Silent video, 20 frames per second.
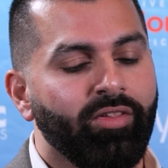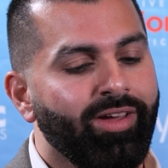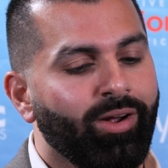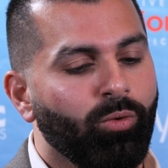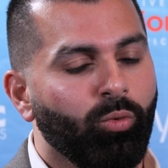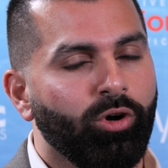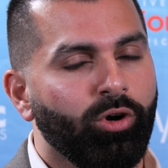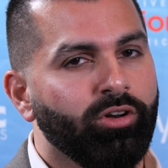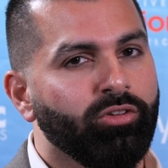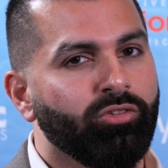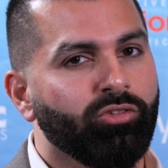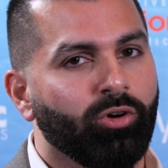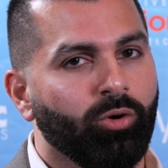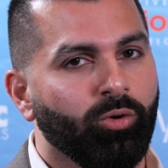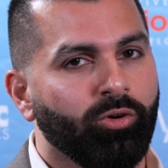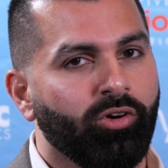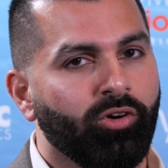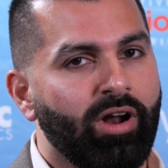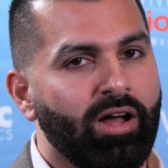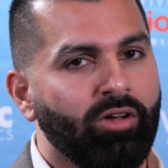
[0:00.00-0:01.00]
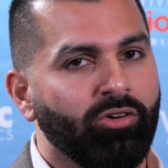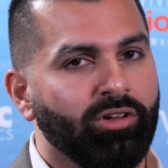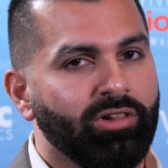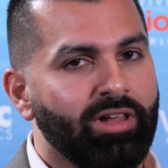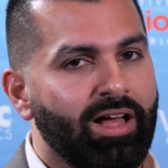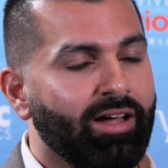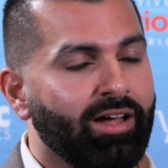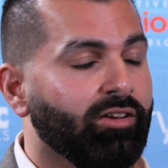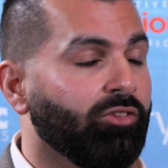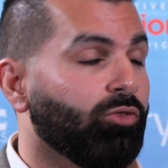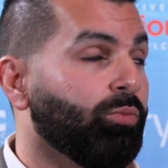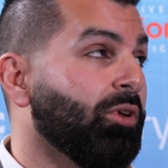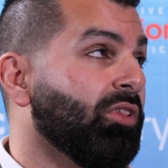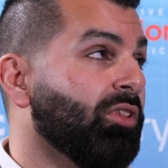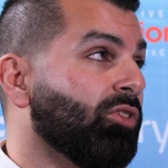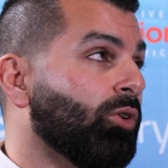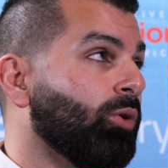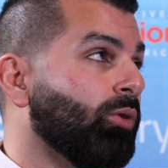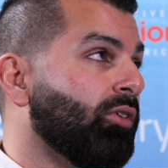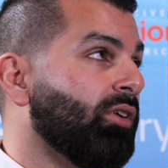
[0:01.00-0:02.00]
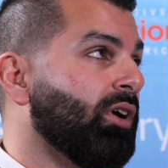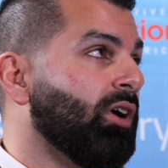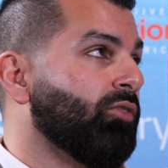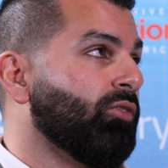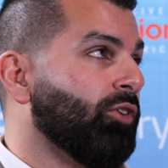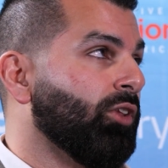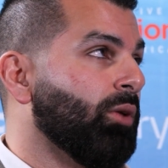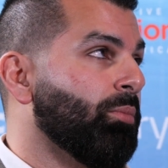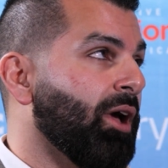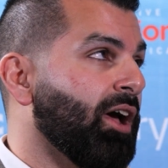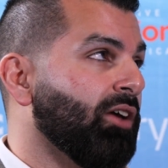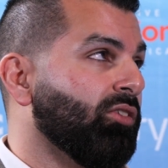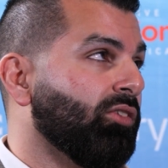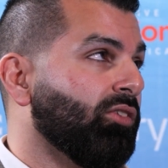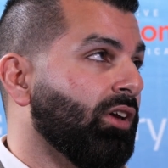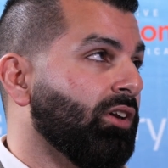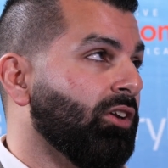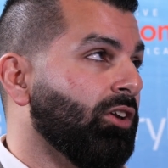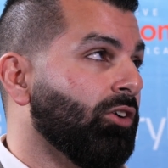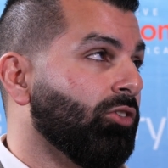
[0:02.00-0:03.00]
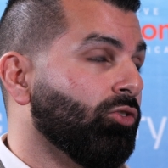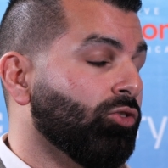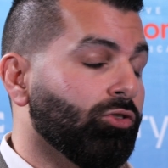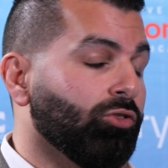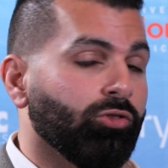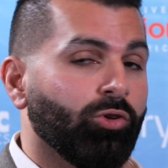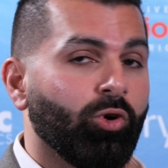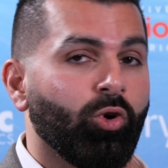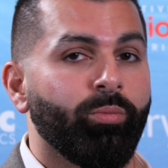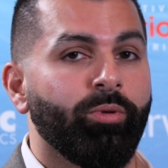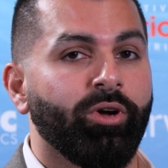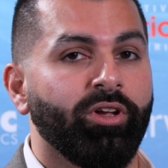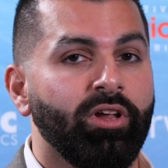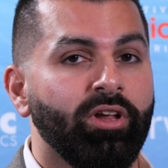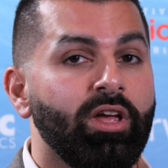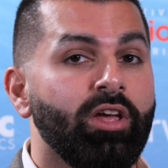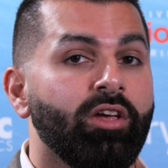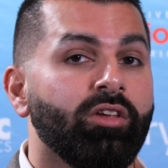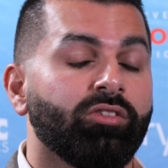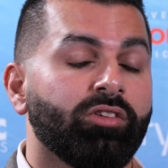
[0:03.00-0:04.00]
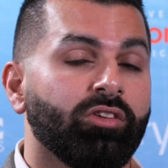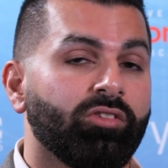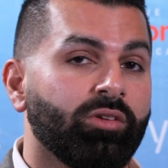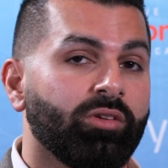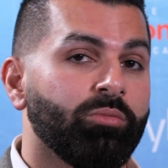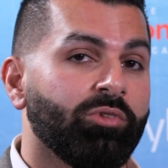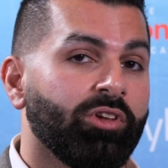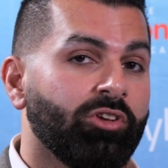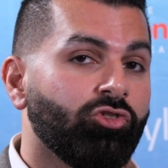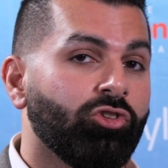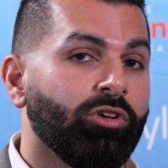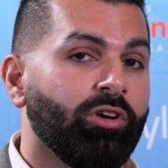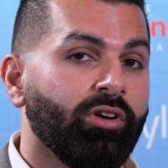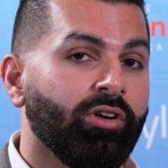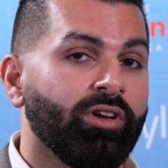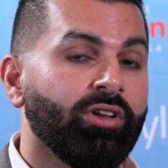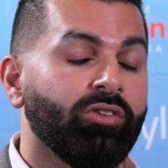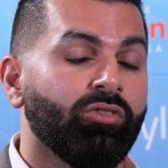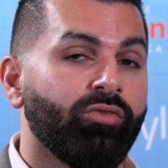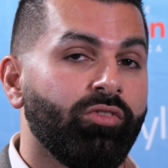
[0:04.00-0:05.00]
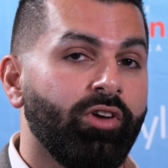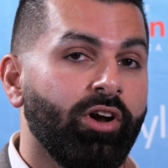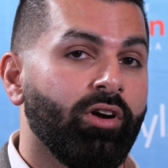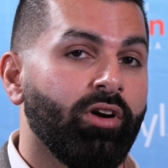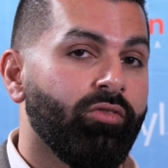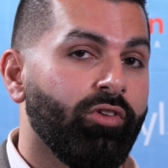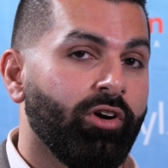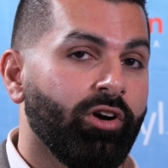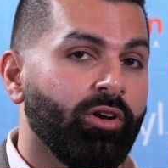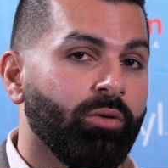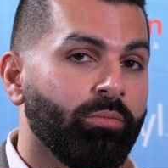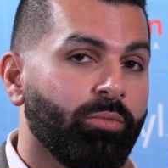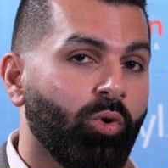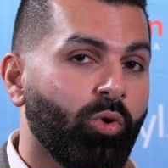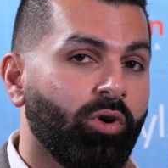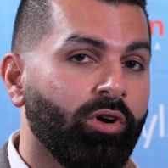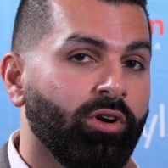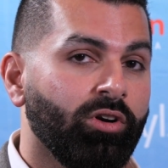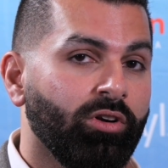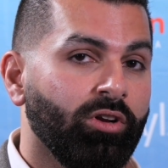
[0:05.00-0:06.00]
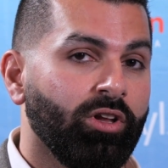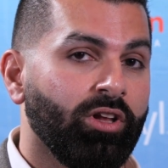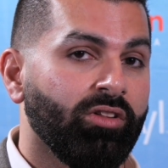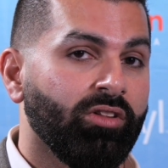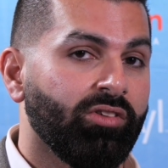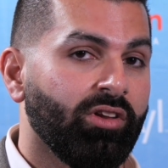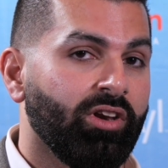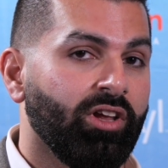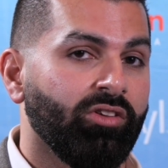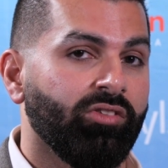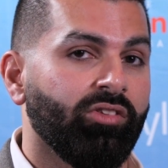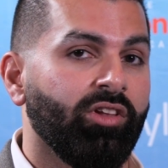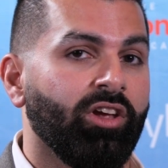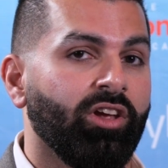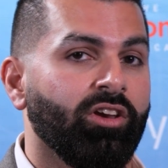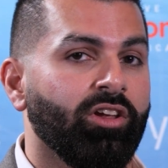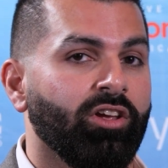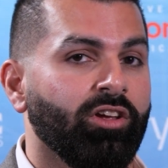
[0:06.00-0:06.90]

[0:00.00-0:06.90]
That word is thrown around a lot. It's been thrown around for the past 10 years or so, but systems engineering is very, very important in today's day and